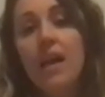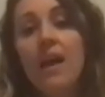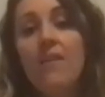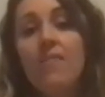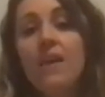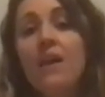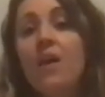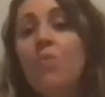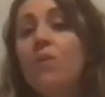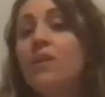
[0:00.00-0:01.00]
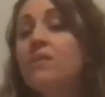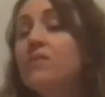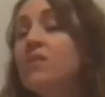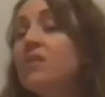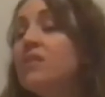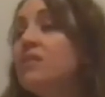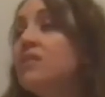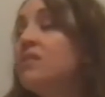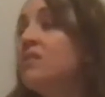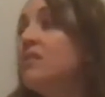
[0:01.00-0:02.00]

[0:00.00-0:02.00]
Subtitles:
And then I want you to turn